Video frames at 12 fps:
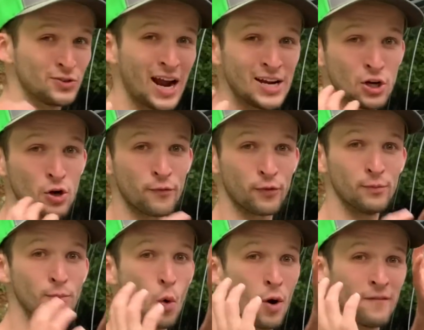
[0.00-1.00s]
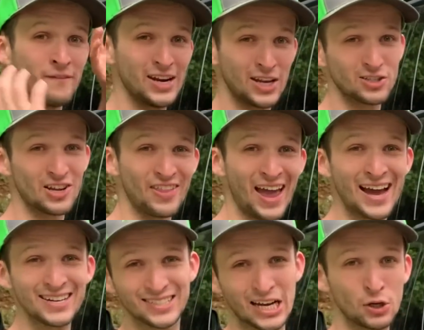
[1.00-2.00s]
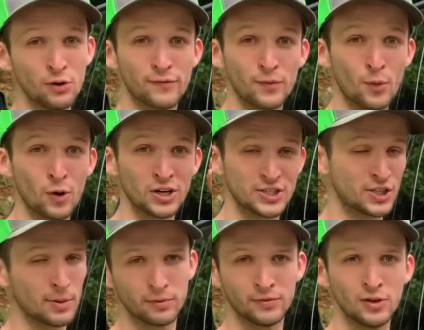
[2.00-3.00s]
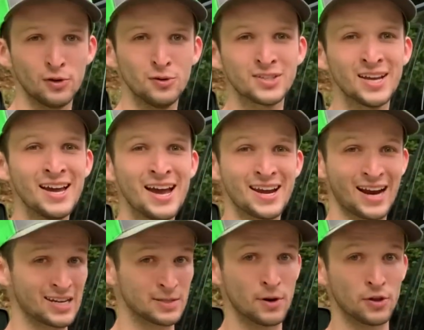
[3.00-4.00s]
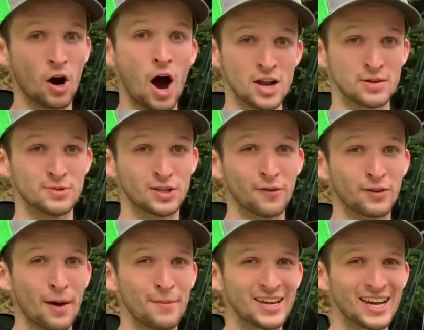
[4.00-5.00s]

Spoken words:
stay tuned for more videos on that. Stay tuned for more sub reviews. Got some other awesome stuff coming,